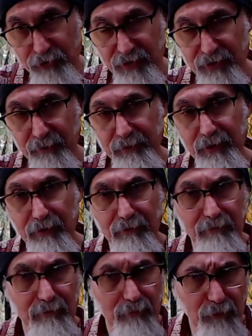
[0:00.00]
something,
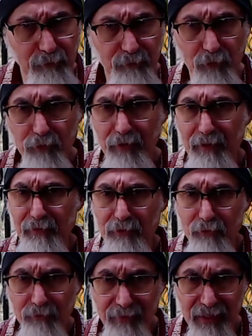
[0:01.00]
learn programming,
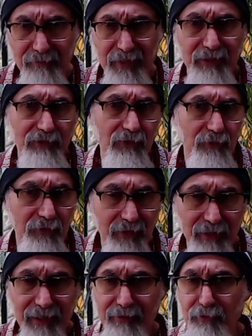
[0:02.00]
learn mathematics, learn a
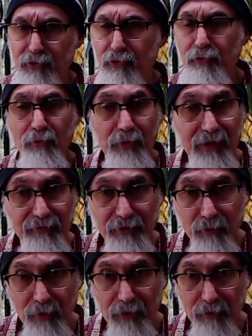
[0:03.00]
language, learn whatever you
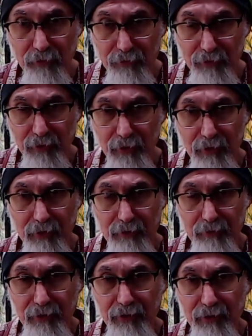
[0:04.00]
want to learn,
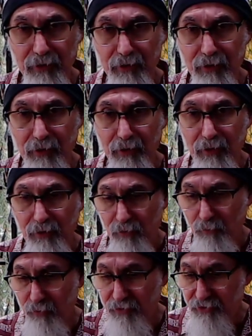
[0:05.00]
right?
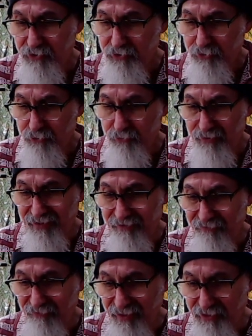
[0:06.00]
Once you
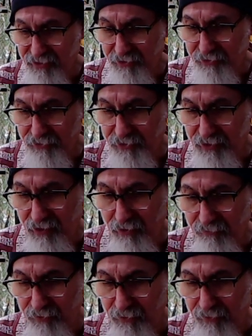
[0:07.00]
invest in
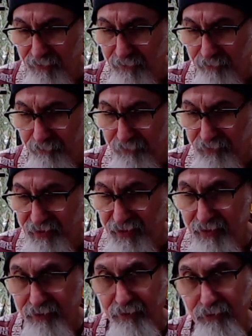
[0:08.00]
yourself,
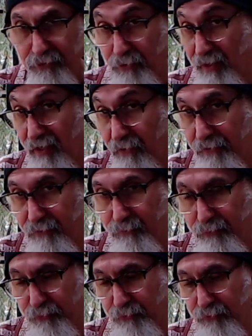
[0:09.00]
then your health
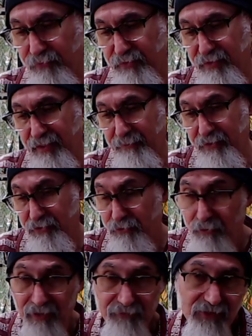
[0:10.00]
improves. That means you
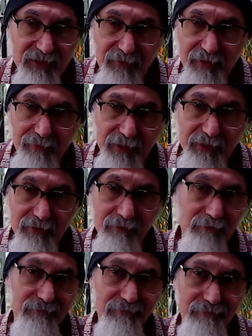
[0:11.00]
don't have to spend money.
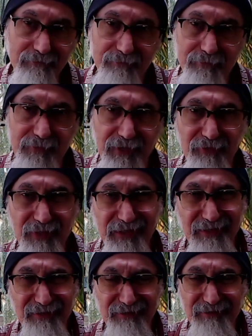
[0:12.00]
If you get,
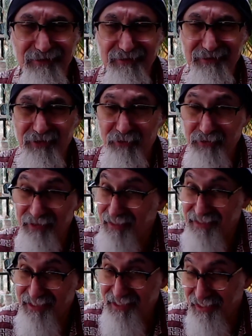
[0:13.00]
you know, you get
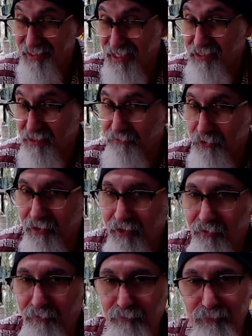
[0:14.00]
sick less if your health
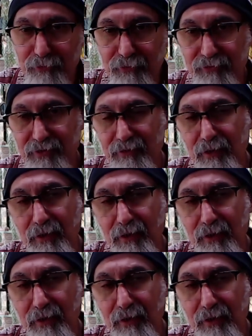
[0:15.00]
improves. And